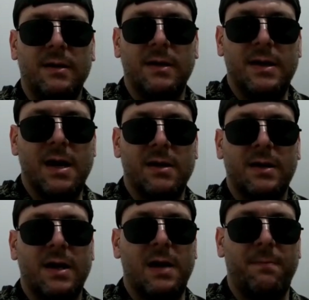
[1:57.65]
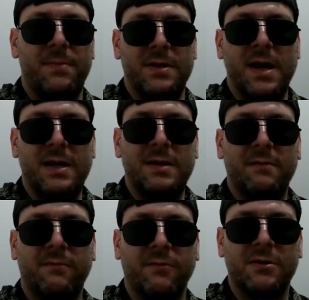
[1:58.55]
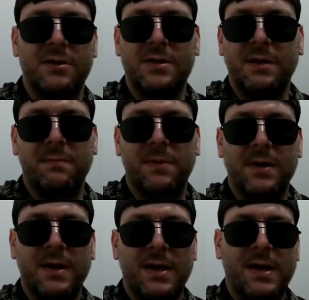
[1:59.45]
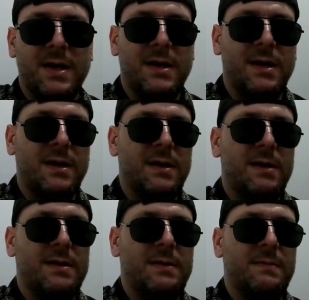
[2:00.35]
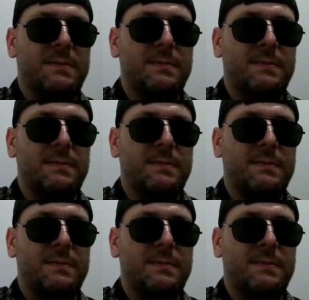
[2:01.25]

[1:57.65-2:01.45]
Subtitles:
getting out a cup and taking that first sip. Um,